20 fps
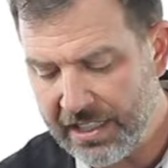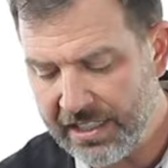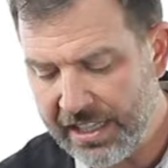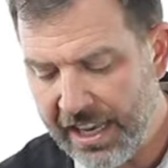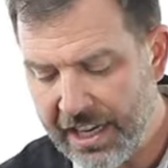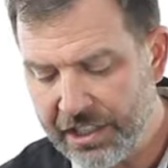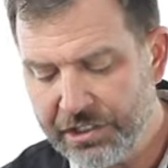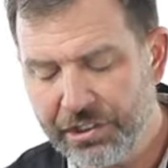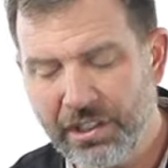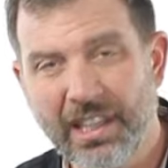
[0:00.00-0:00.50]
these
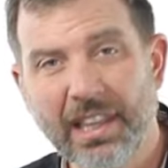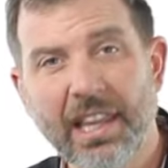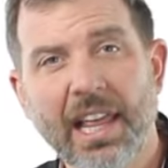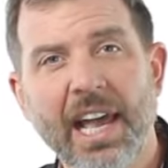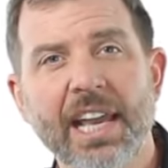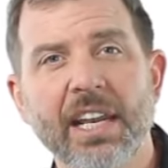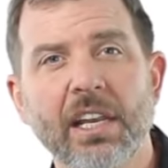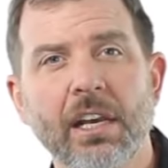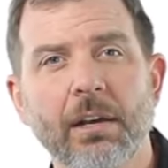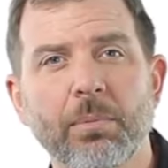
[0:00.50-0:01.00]
actually
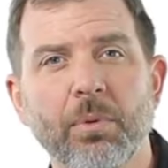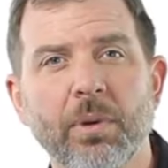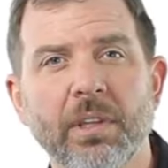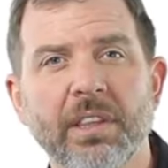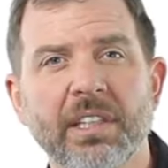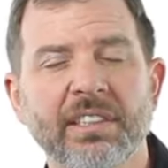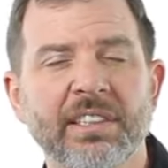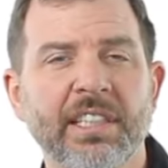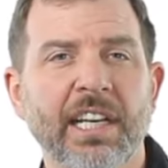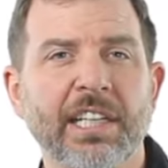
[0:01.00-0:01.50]
line up
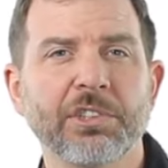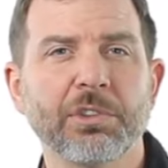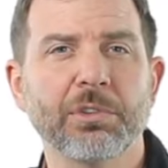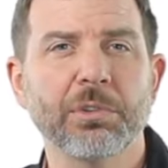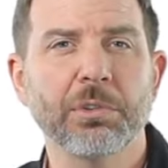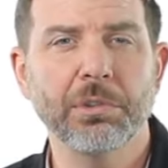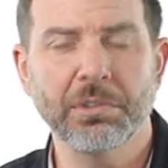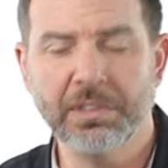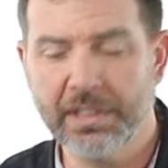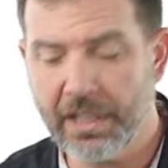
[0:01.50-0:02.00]
with the set
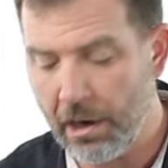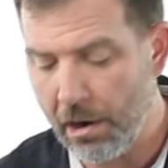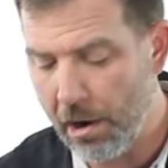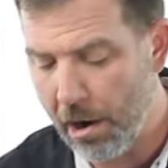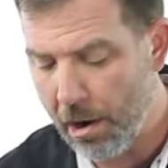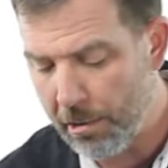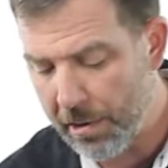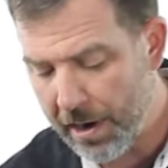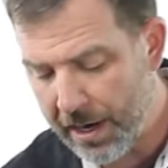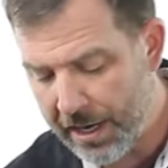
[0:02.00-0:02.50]
screws that are
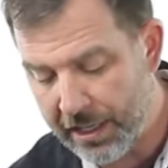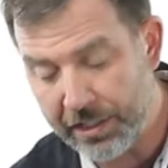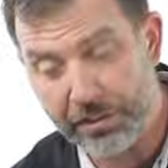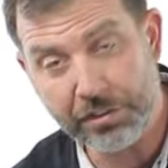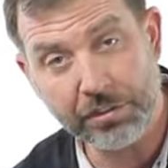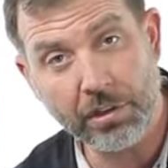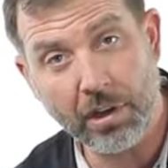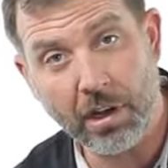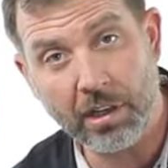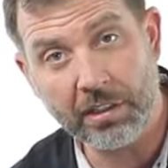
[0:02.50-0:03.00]
already
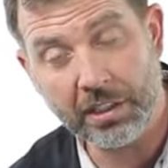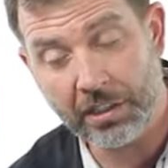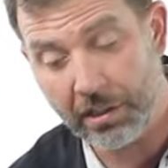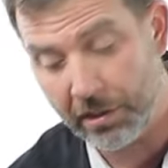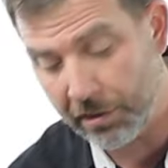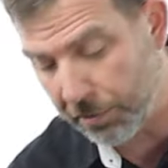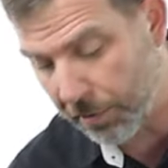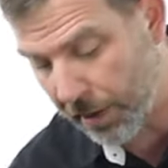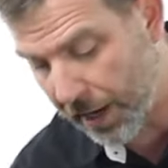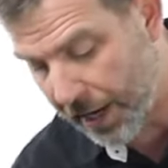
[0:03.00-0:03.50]
installed
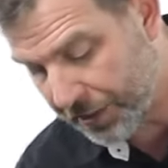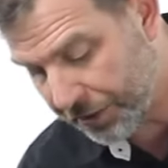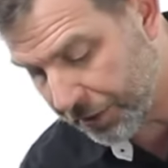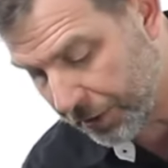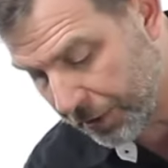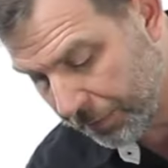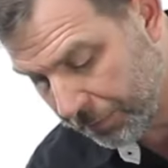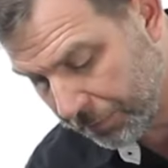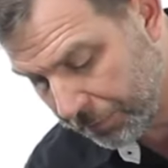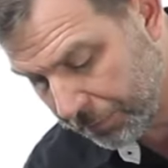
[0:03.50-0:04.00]
into the
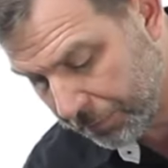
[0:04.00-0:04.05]
riser.